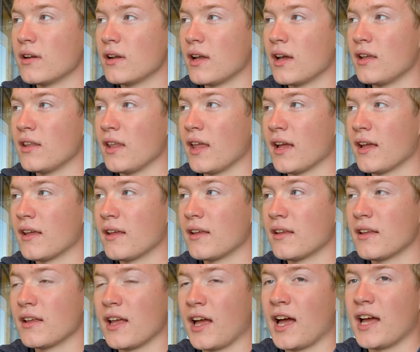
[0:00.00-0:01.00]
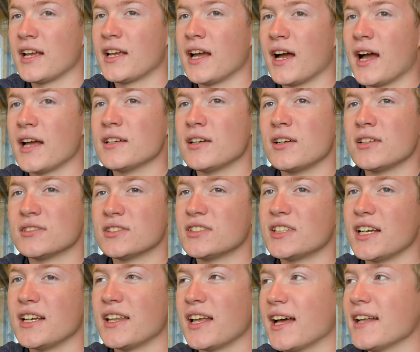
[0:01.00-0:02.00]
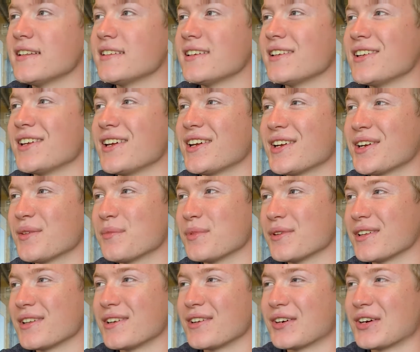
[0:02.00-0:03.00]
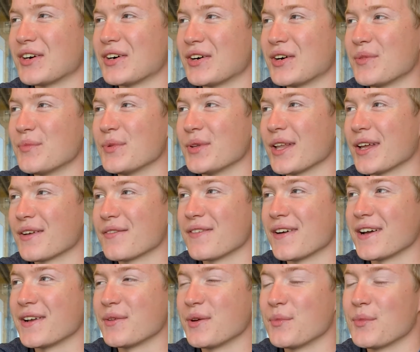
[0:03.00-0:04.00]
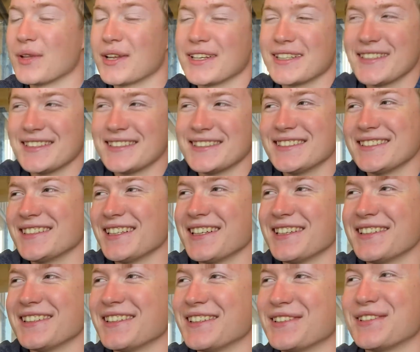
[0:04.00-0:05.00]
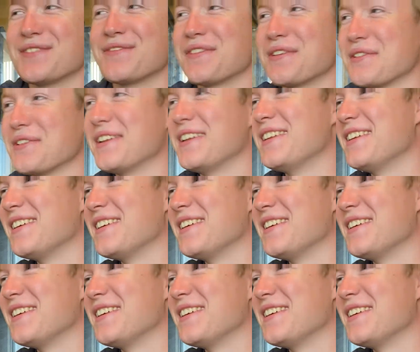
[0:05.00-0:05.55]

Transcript: And like I'll say that sitting here, but then I'll go home and like finally be like, I don't know if I want to